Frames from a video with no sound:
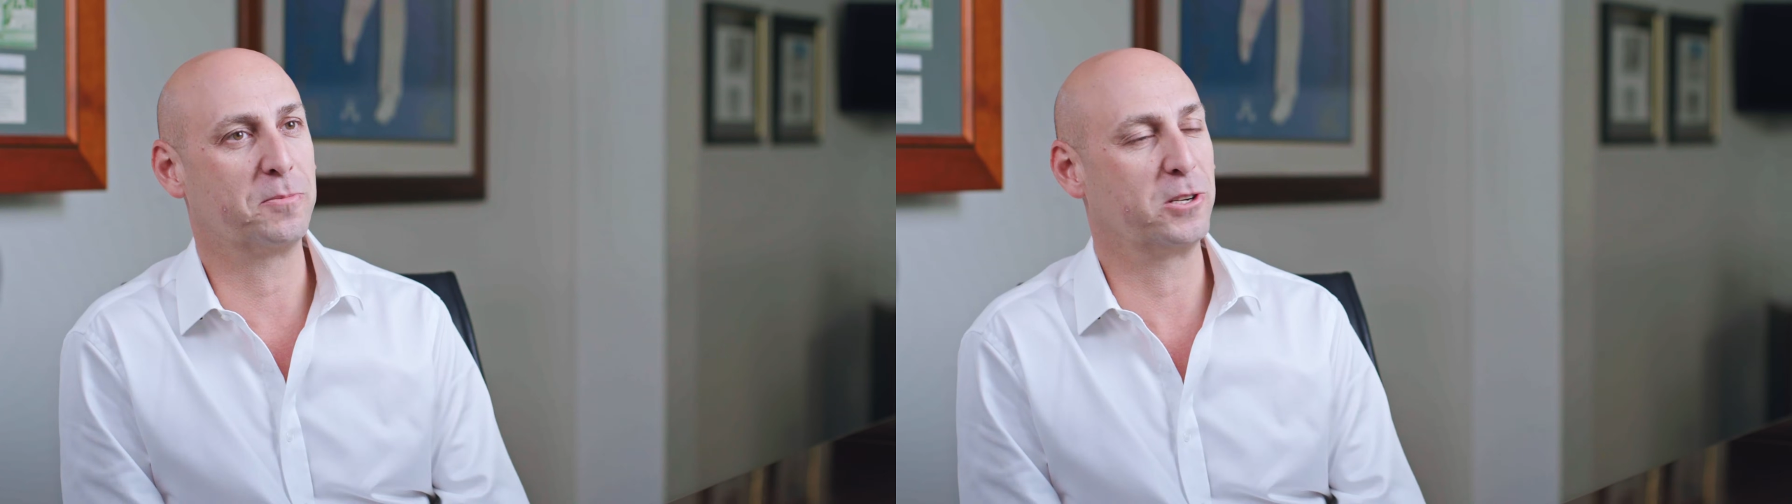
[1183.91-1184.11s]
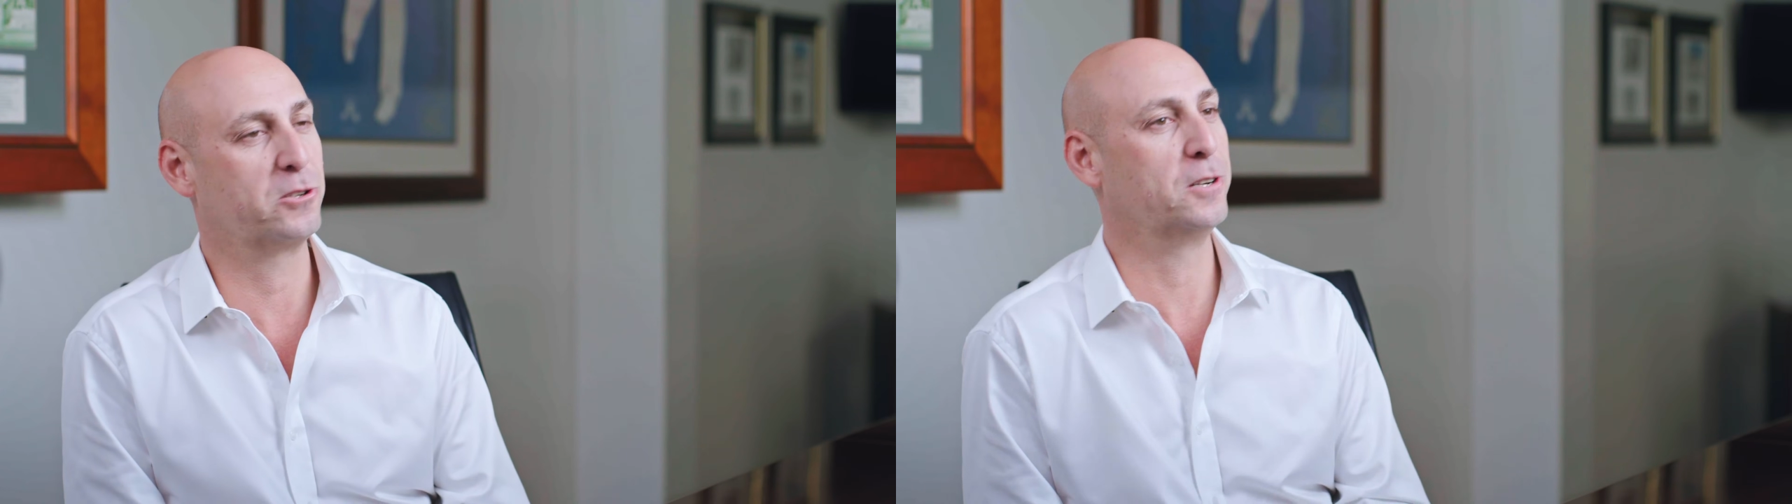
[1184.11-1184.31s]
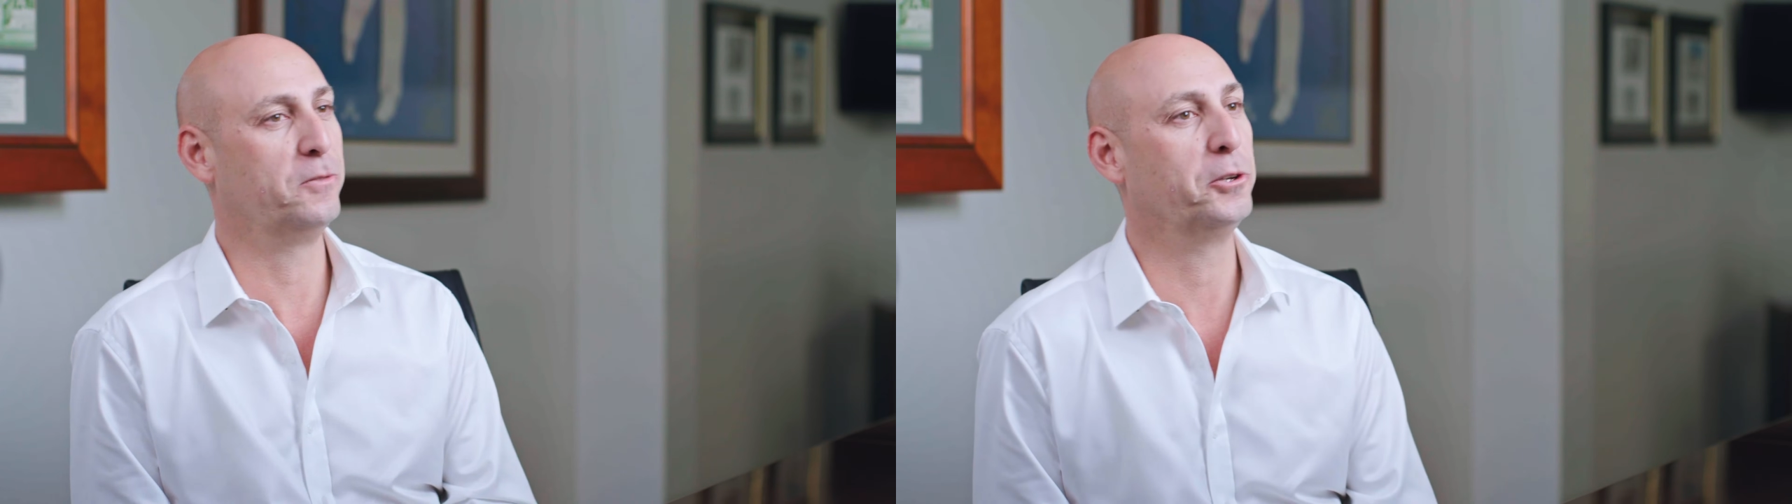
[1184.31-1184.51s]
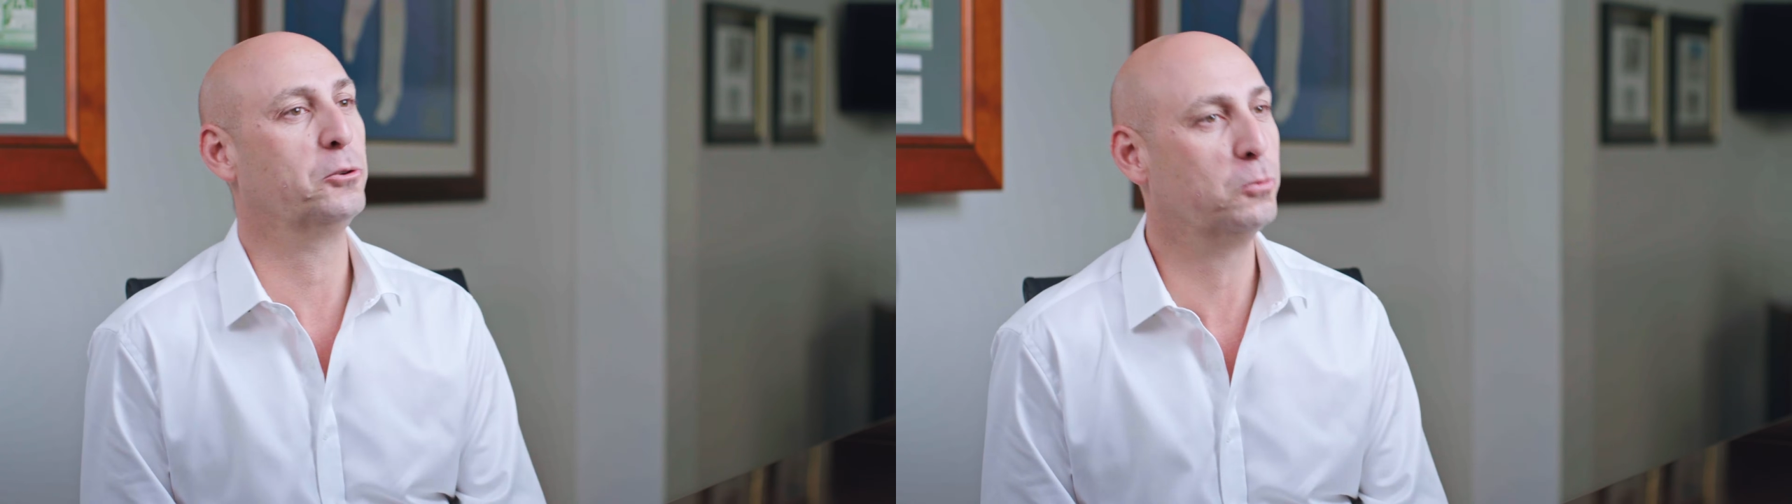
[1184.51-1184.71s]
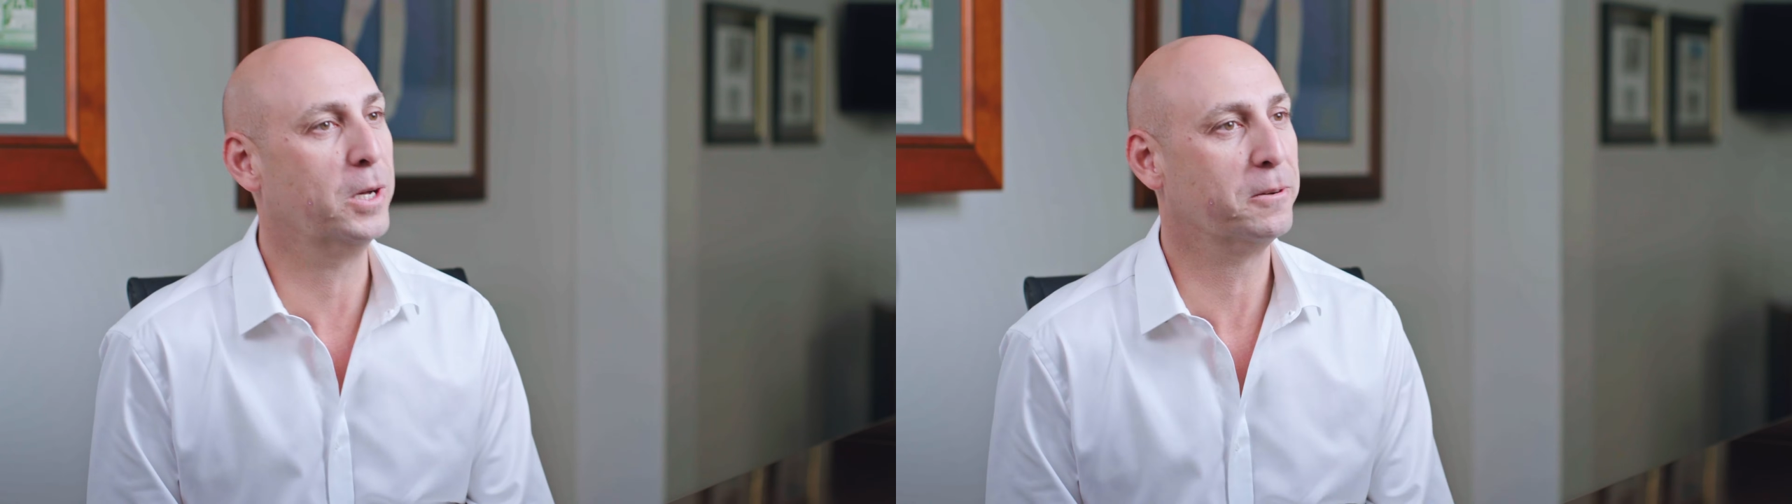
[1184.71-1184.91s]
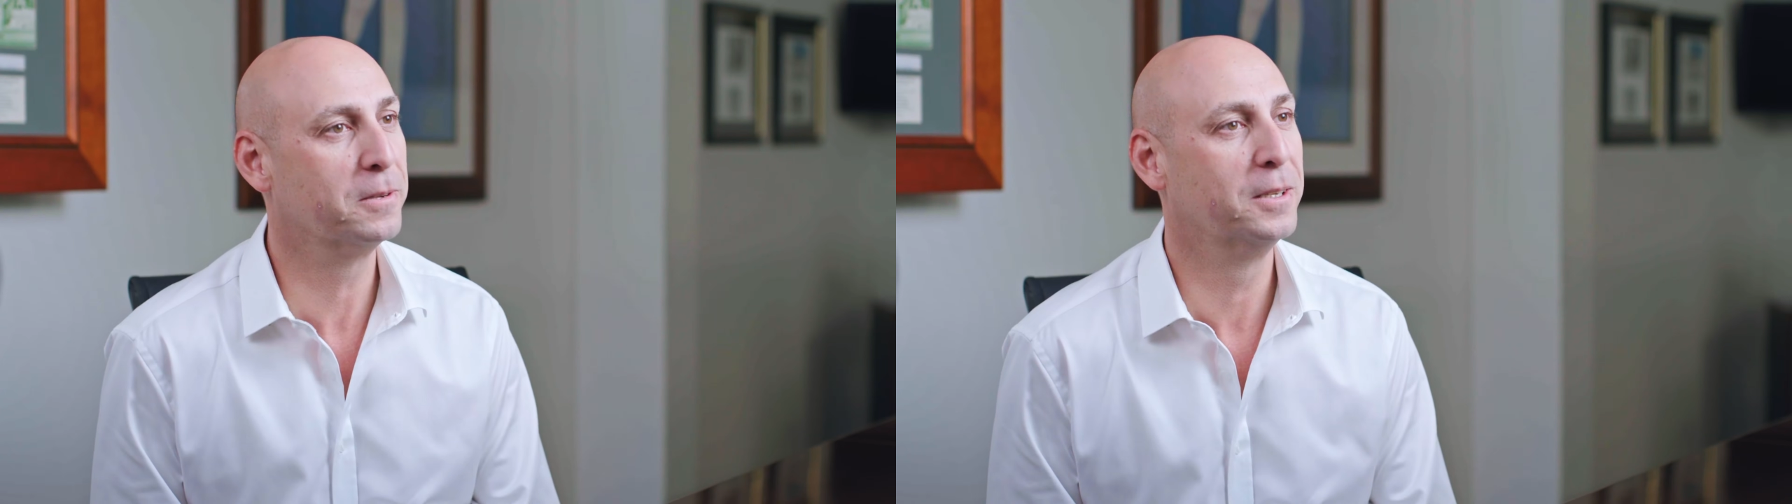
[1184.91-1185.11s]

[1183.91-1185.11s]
but it's not a very good one."